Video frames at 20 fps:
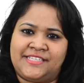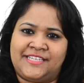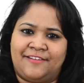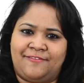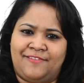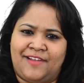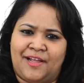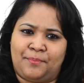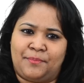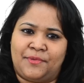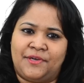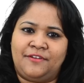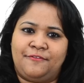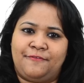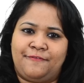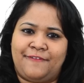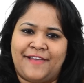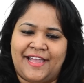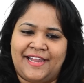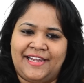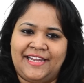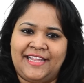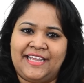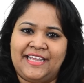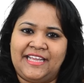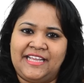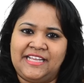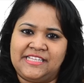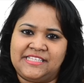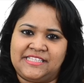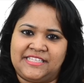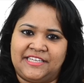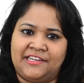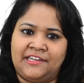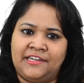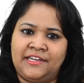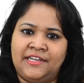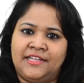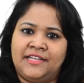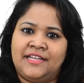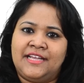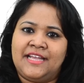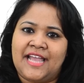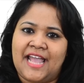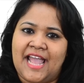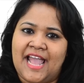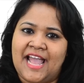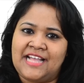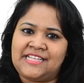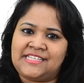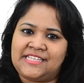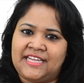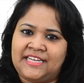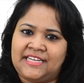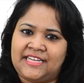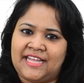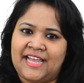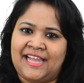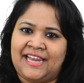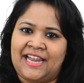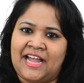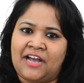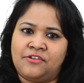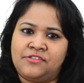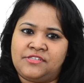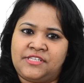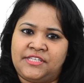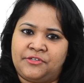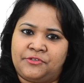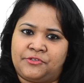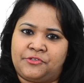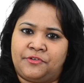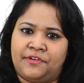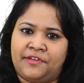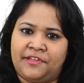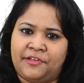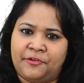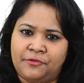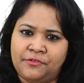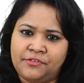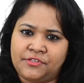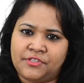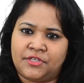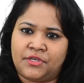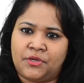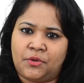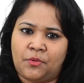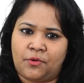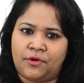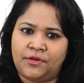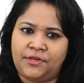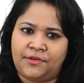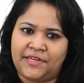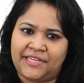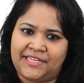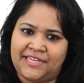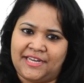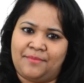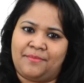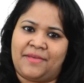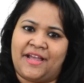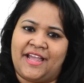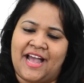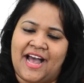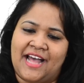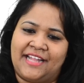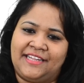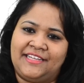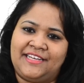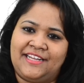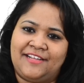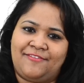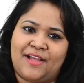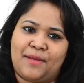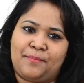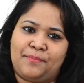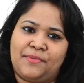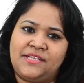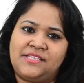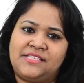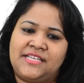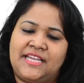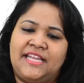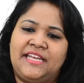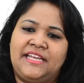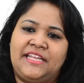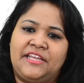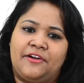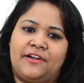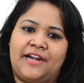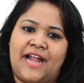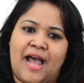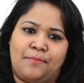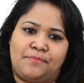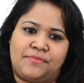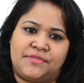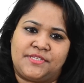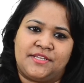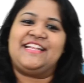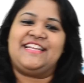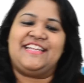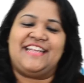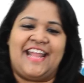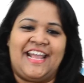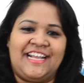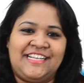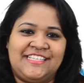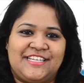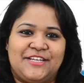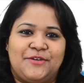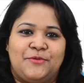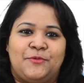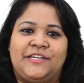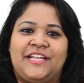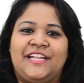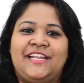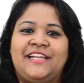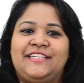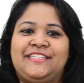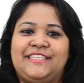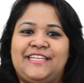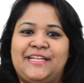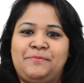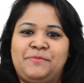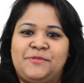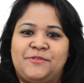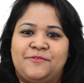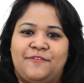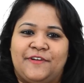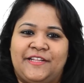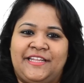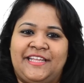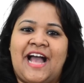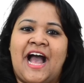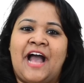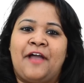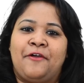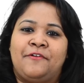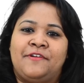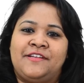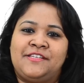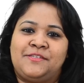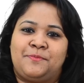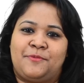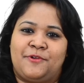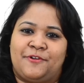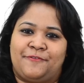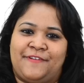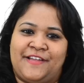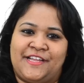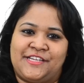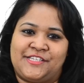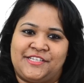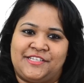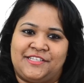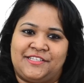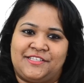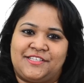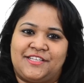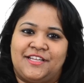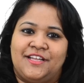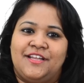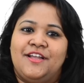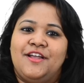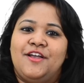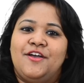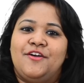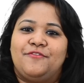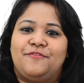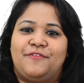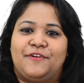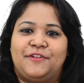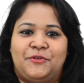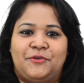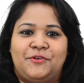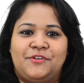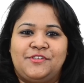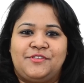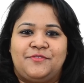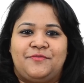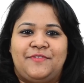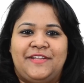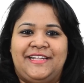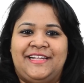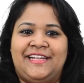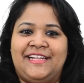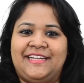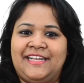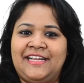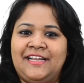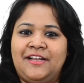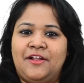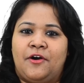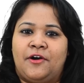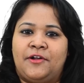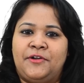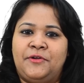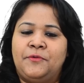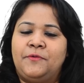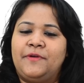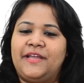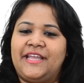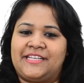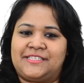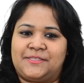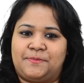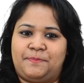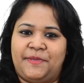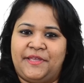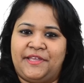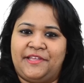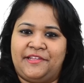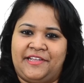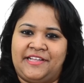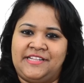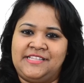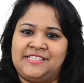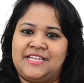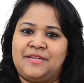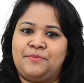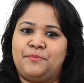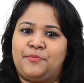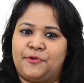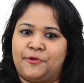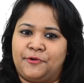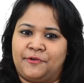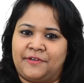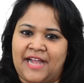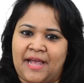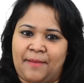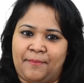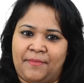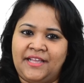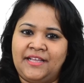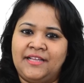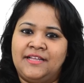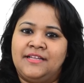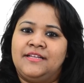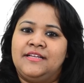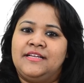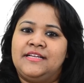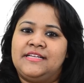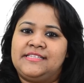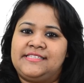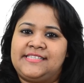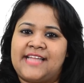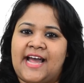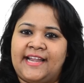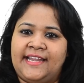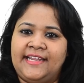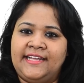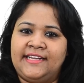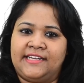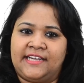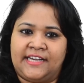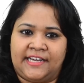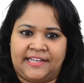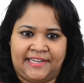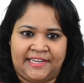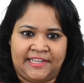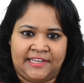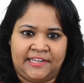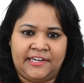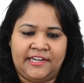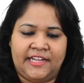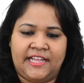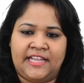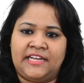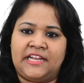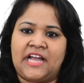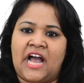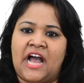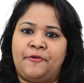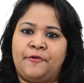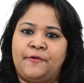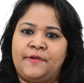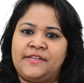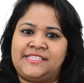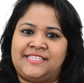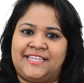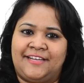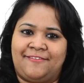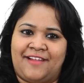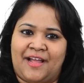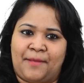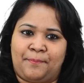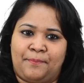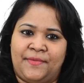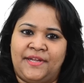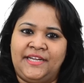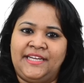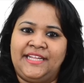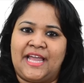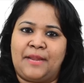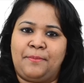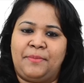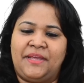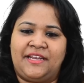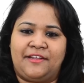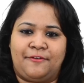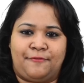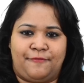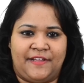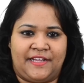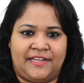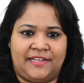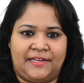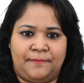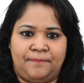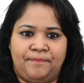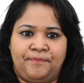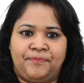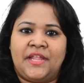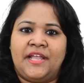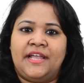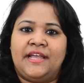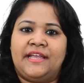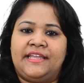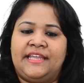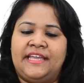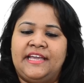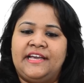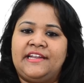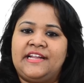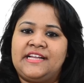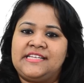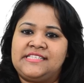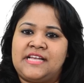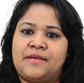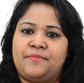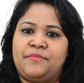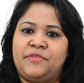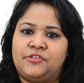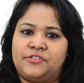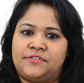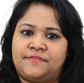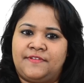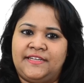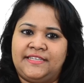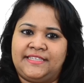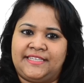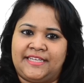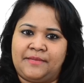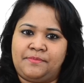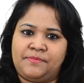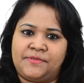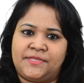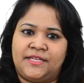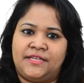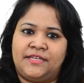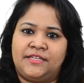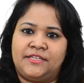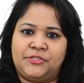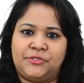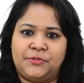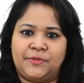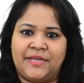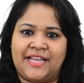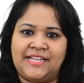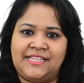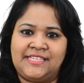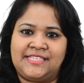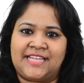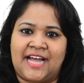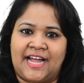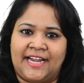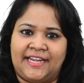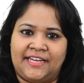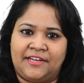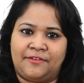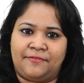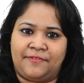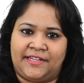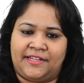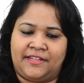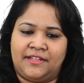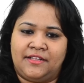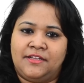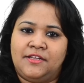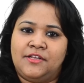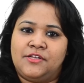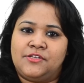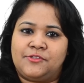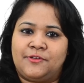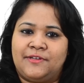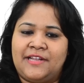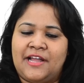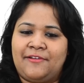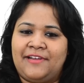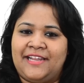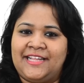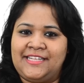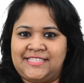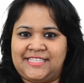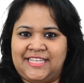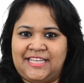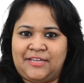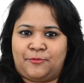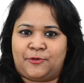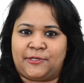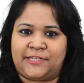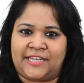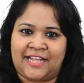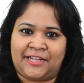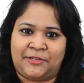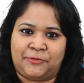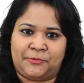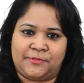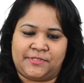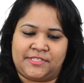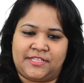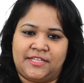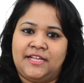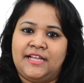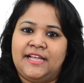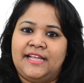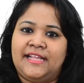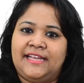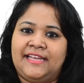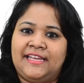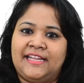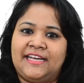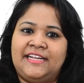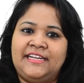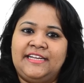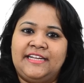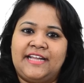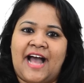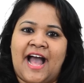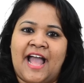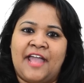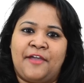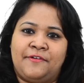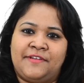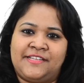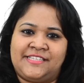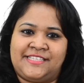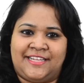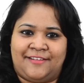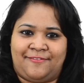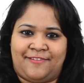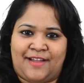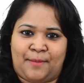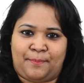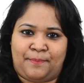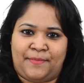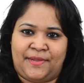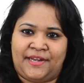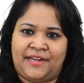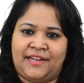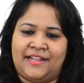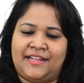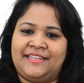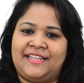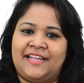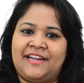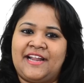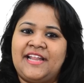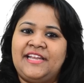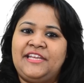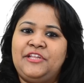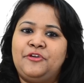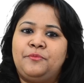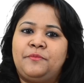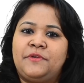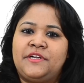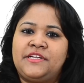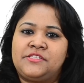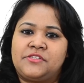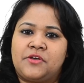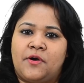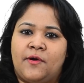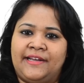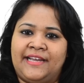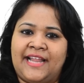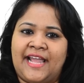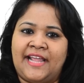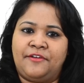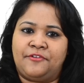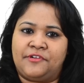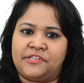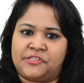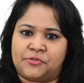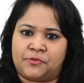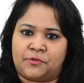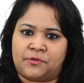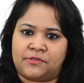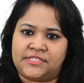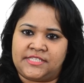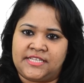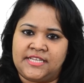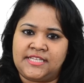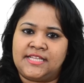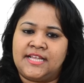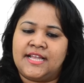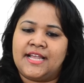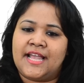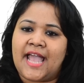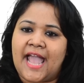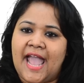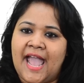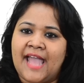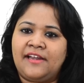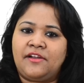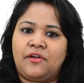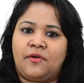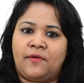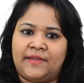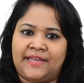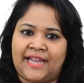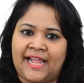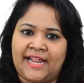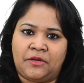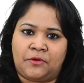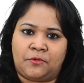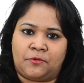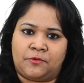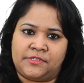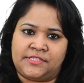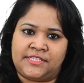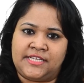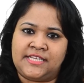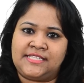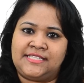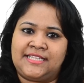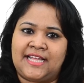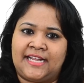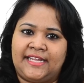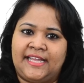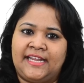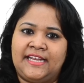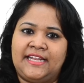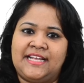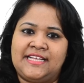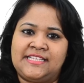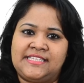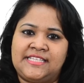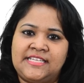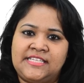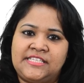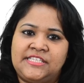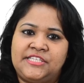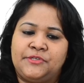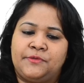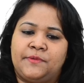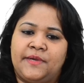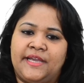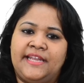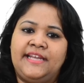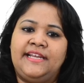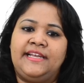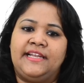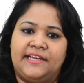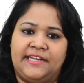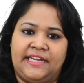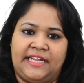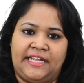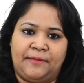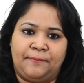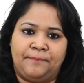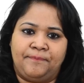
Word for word: developer fairly easier as it allows you to reuse code written by other developers in your apps. Next, what are the tips for the iOS professionals? For those with little or no experience in programming, starting a career in iOS development can be difficult. Here are some useful tips to get started with. So now let's see what are those. Learn iOS development. There are numerous online resources and online courses that can assist you in learning.